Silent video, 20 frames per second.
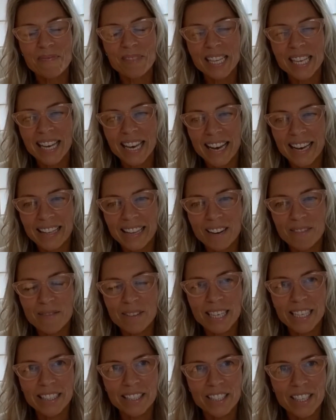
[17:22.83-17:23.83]
yeah, that
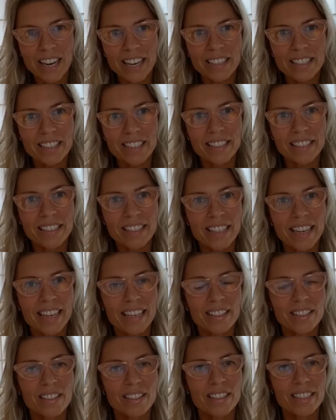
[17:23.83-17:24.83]
really changes
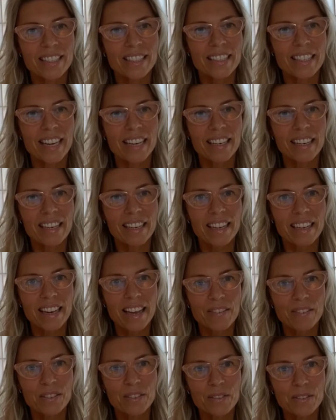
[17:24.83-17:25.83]
things on a cellular
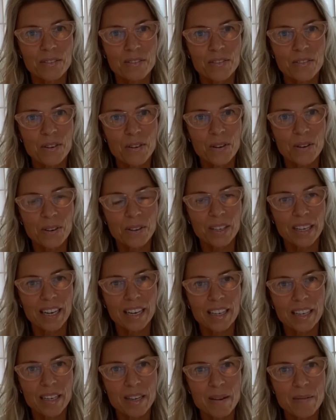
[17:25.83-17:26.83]
level for
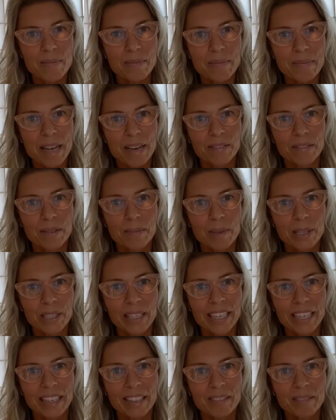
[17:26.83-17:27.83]

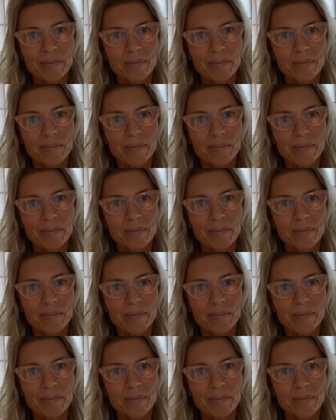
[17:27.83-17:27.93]
everybody.